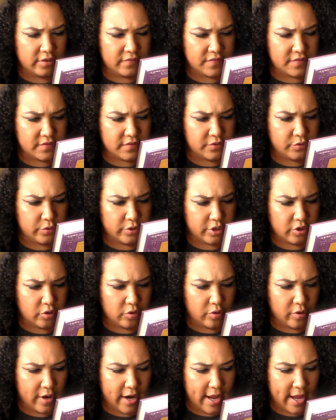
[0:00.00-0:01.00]
of your
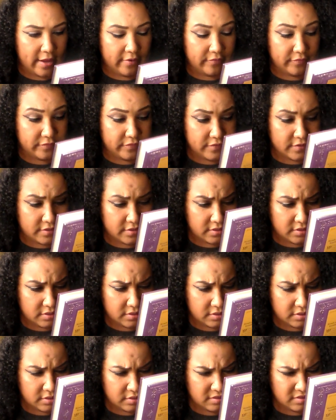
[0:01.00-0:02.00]
craft.
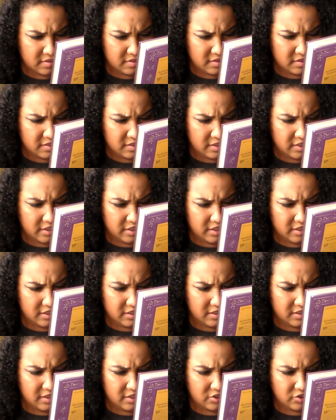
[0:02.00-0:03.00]

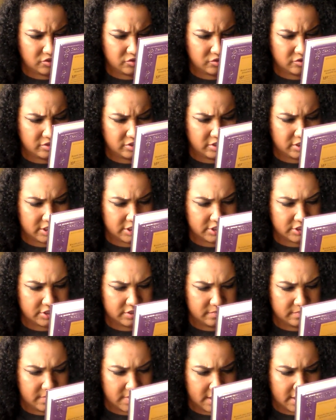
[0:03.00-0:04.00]

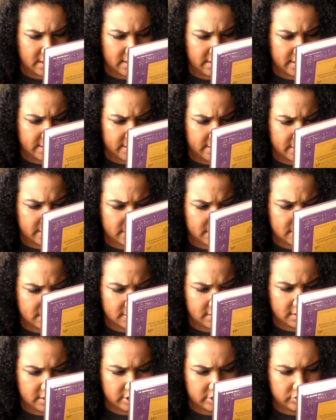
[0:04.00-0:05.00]
Introduction by
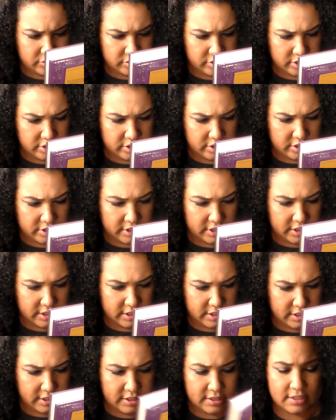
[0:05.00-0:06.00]
Cassandra
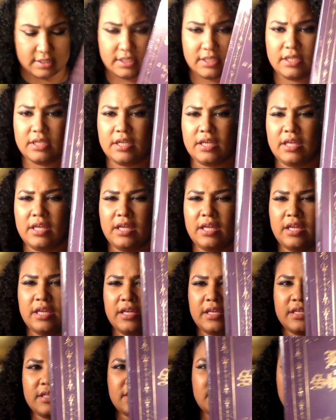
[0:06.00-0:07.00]
Eason.
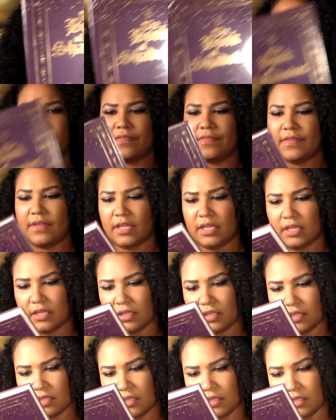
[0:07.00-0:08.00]
So I
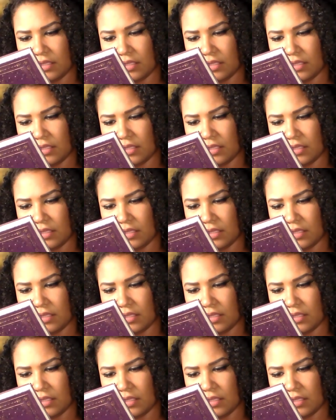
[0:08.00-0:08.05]
think,